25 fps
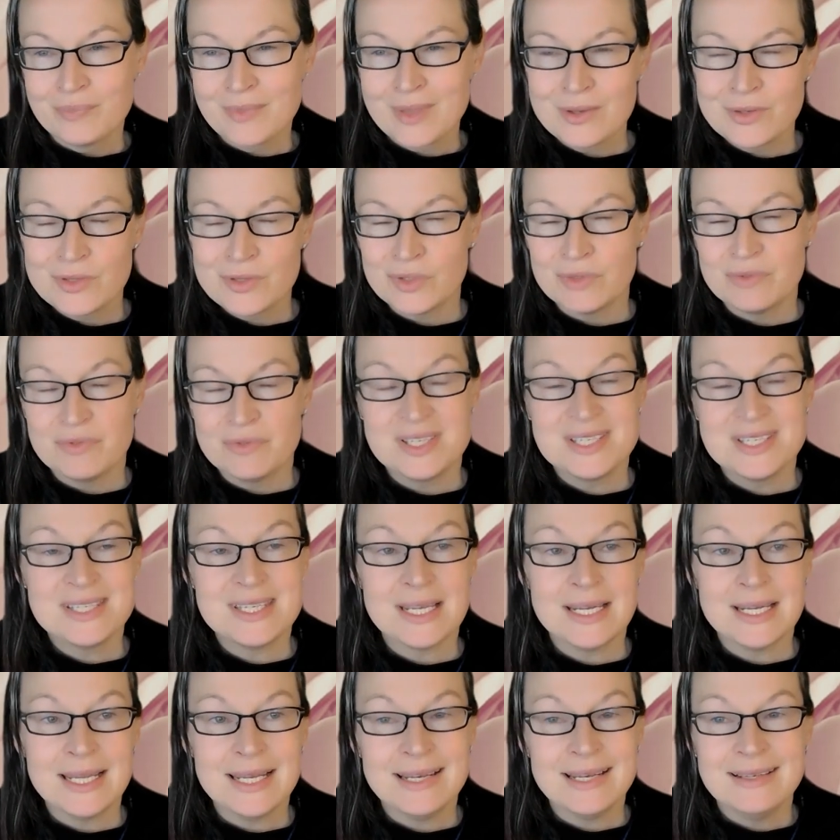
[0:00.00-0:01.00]
sort
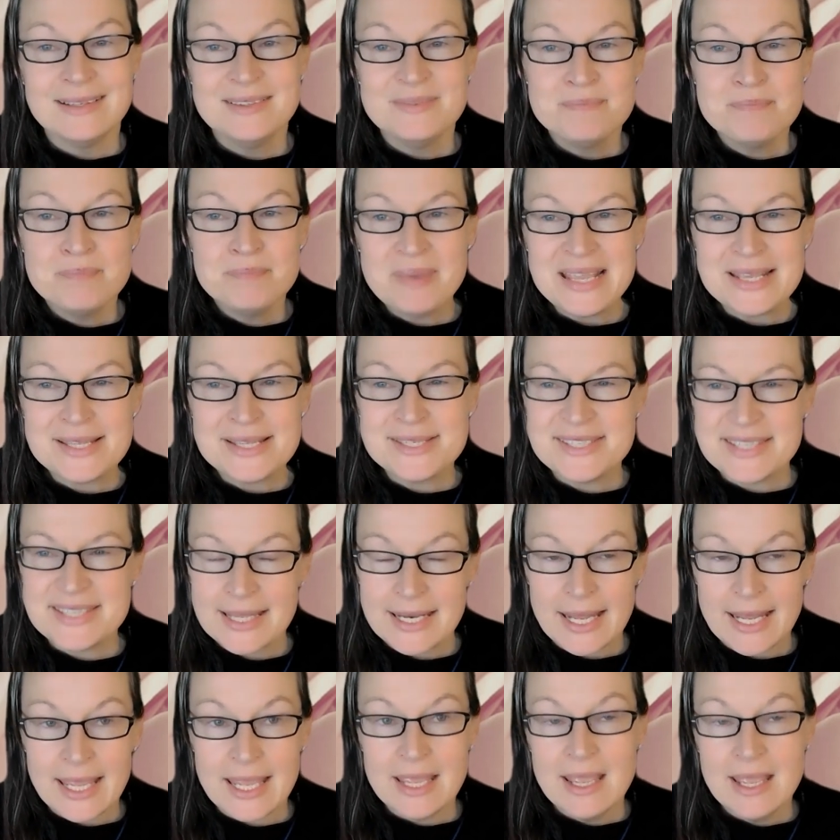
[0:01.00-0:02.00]
of be
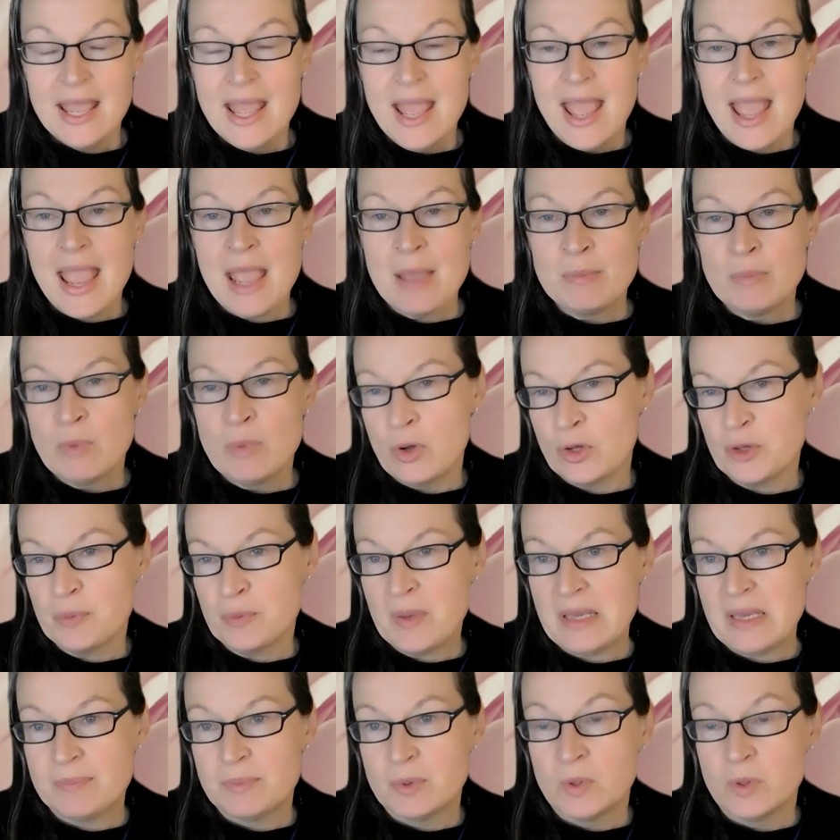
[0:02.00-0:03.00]
silly and mock
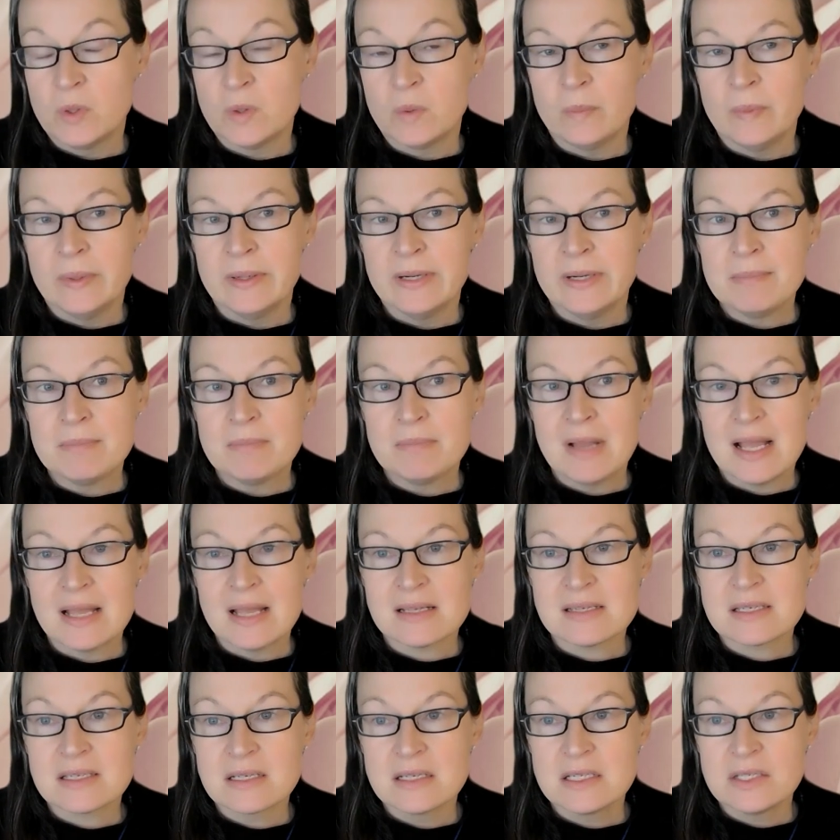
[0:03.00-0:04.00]
people who are wearing
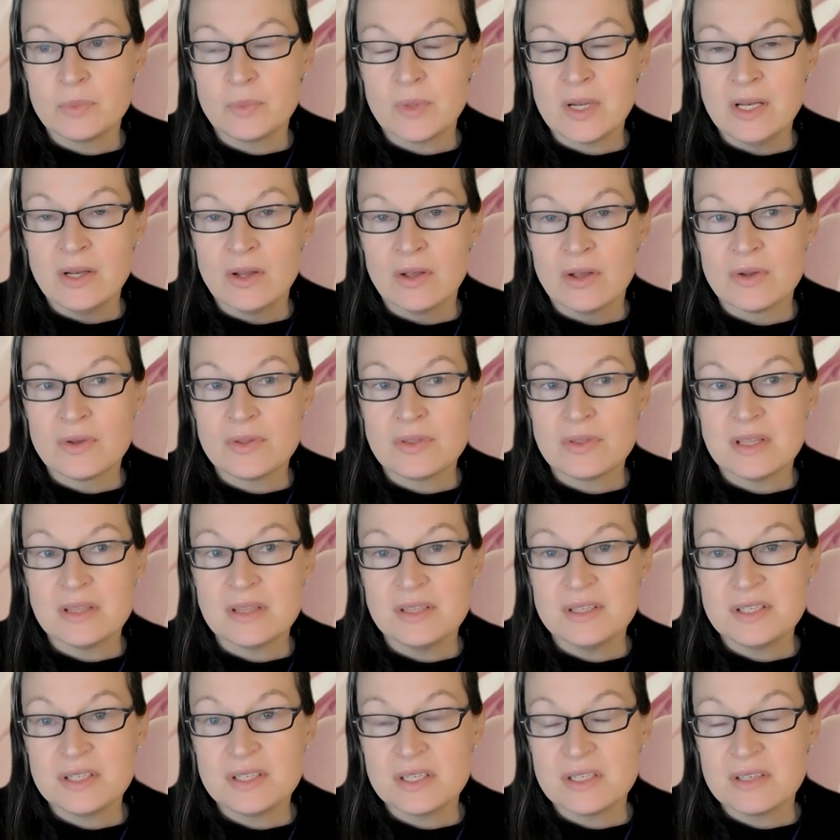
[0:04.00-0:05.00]
masks, we know that
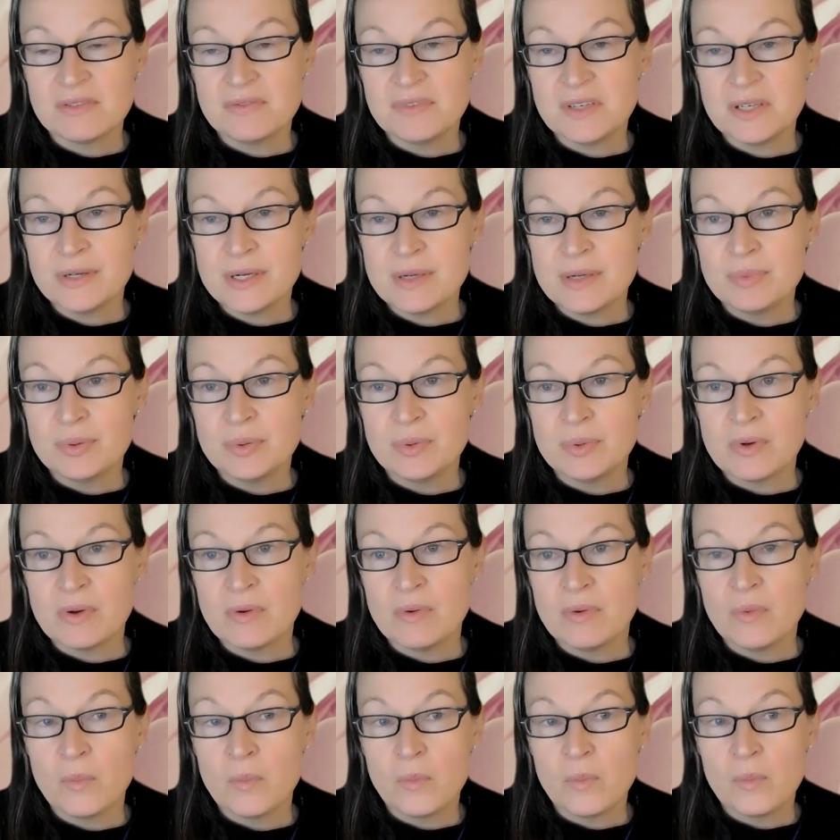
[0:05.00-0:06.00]
this is a very
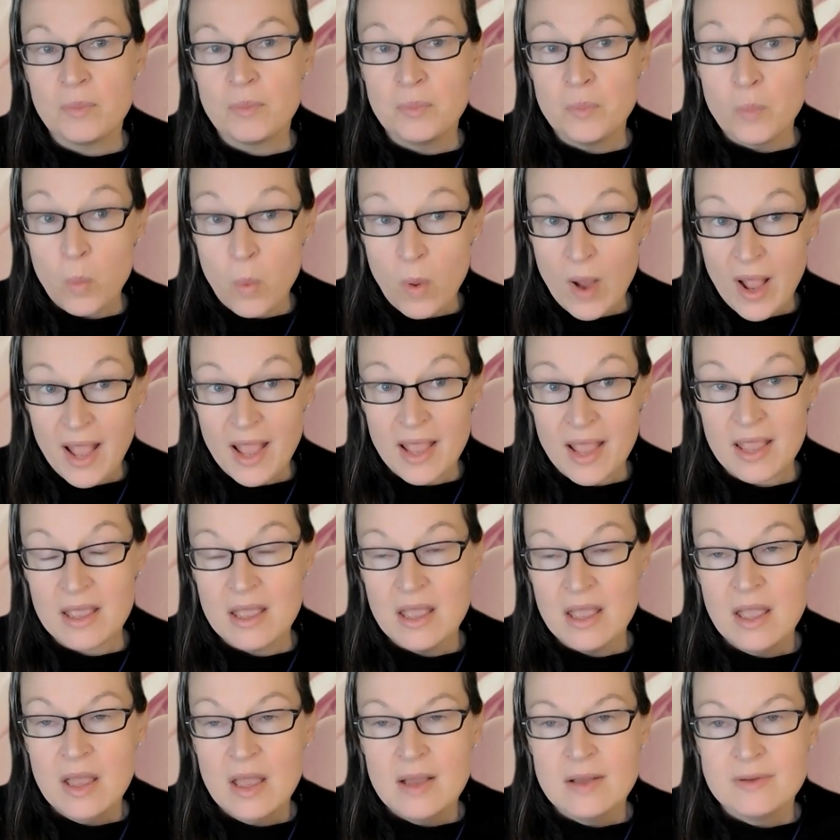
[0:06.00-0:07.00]
important way
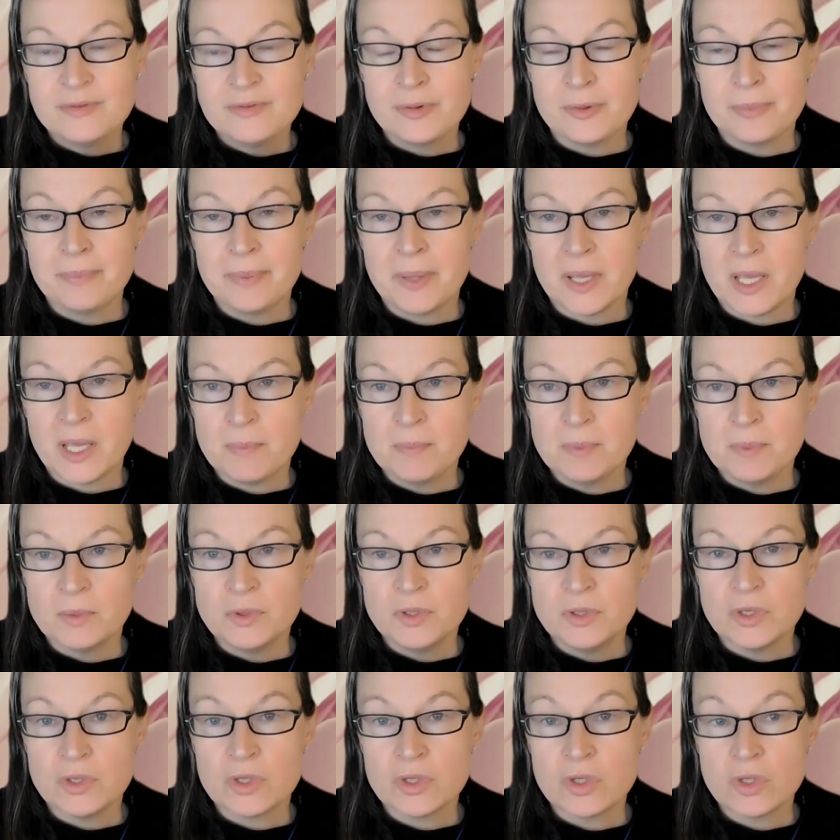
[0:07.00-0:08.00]
for people
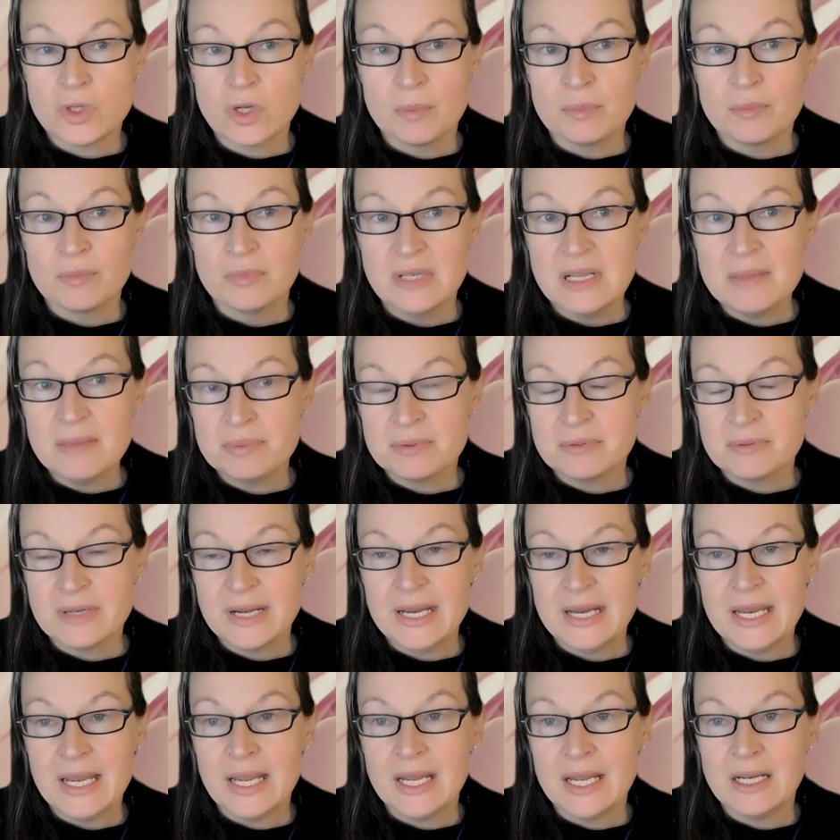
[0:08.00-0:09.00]
to stop lip
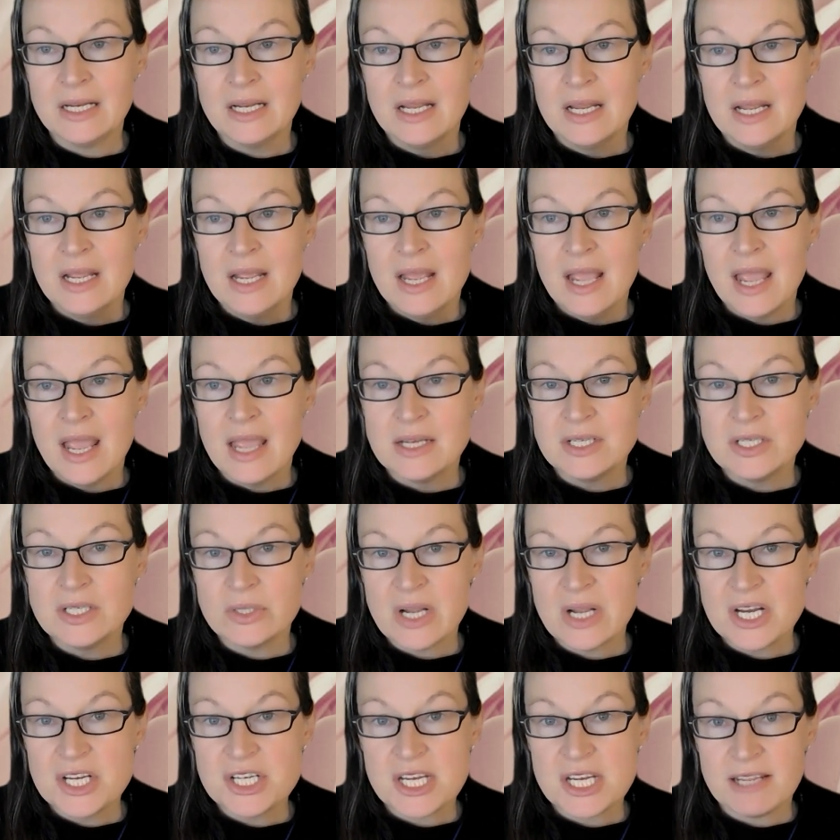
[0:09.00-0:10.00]
reading and to
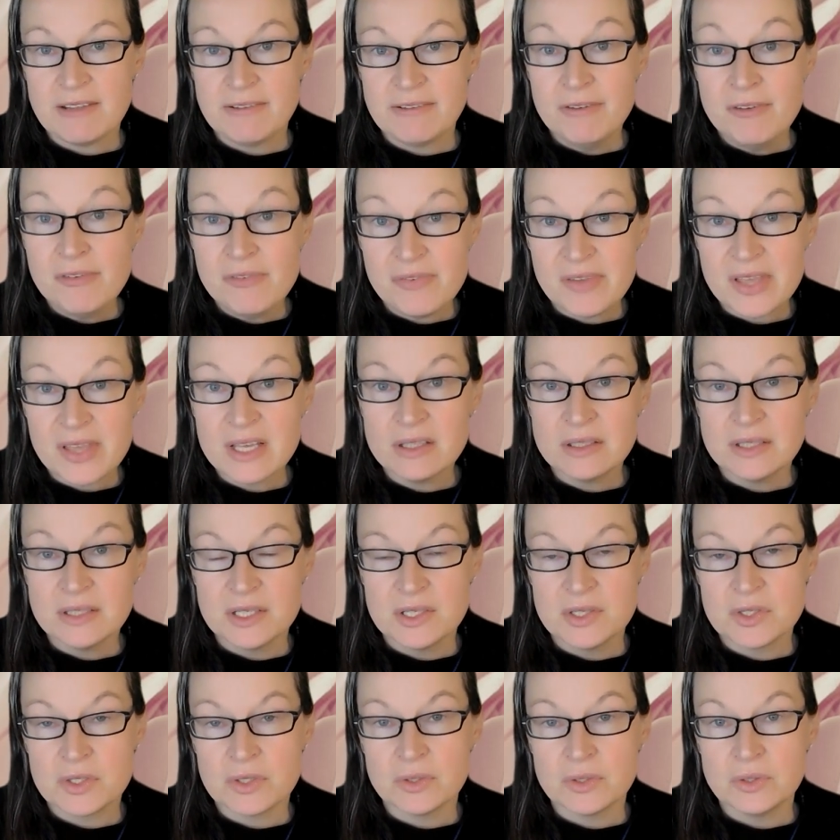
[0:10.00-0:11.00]
actually feel
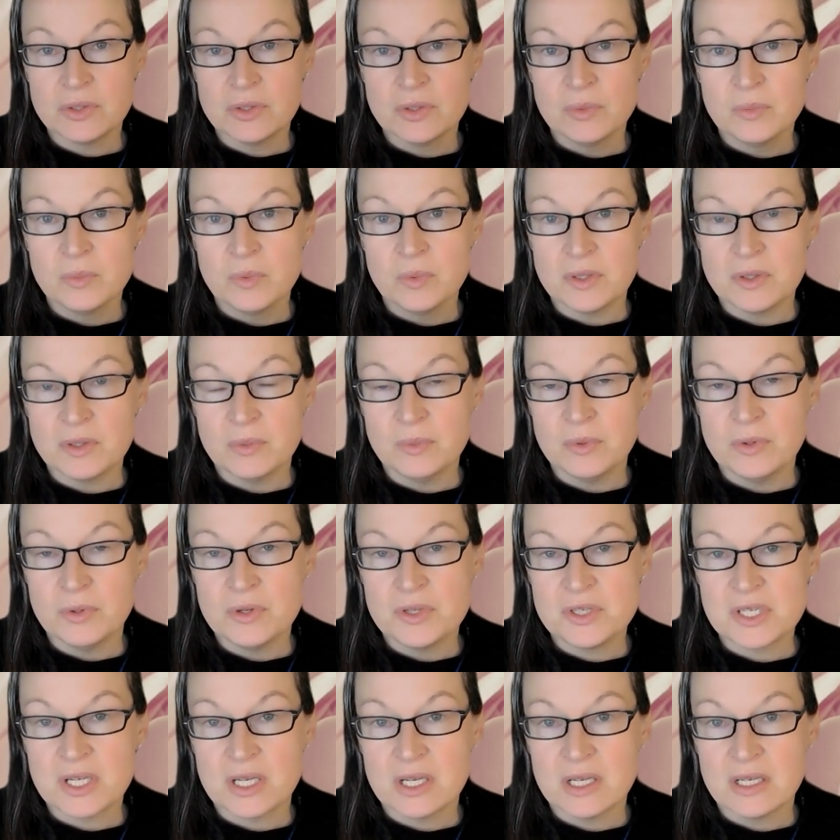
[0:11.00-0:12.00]
into what the
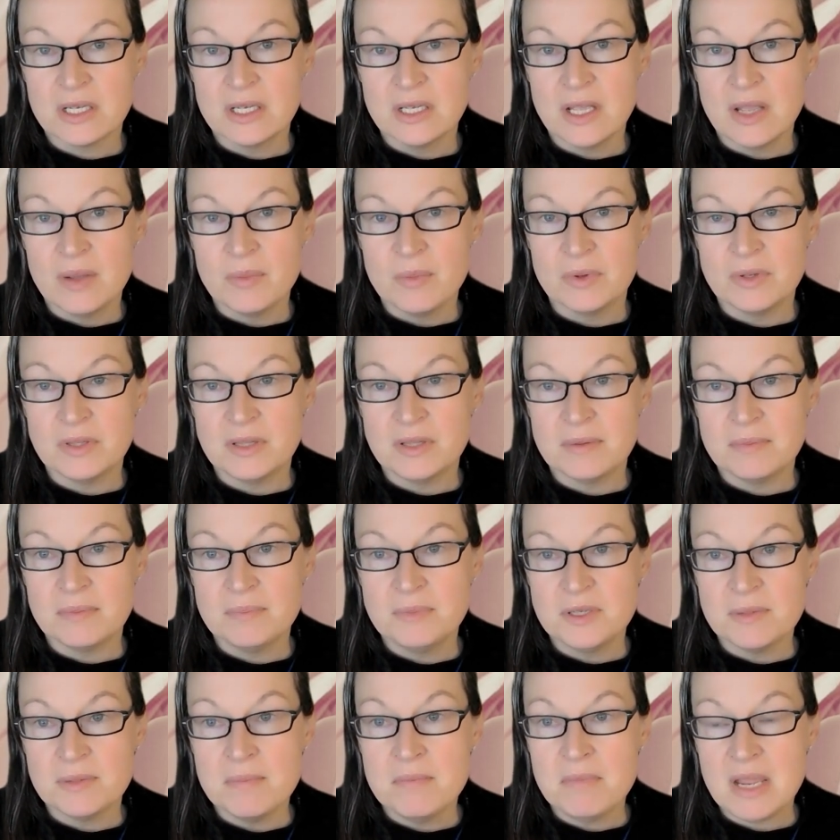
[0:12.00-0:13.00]
words are and what the
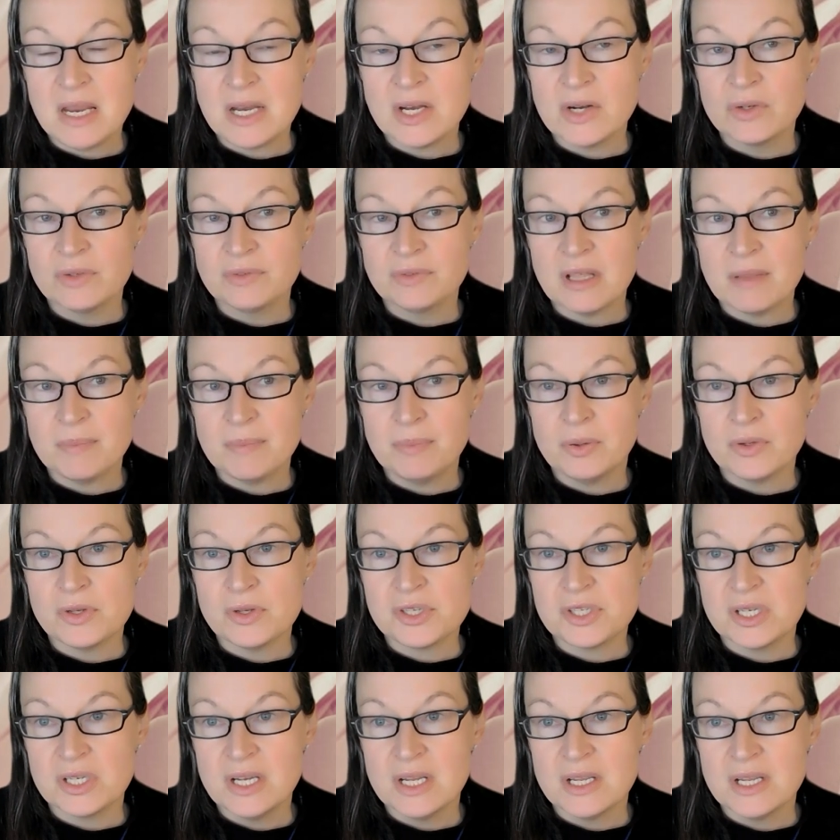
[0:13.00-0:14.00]
demeanor of that
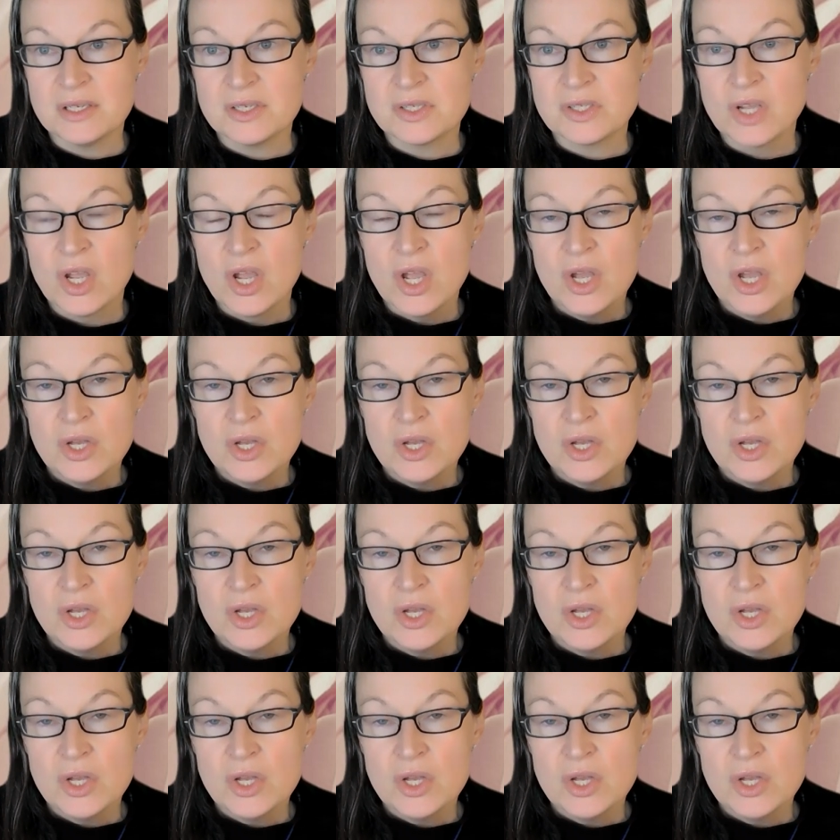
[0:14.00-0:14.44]
person is.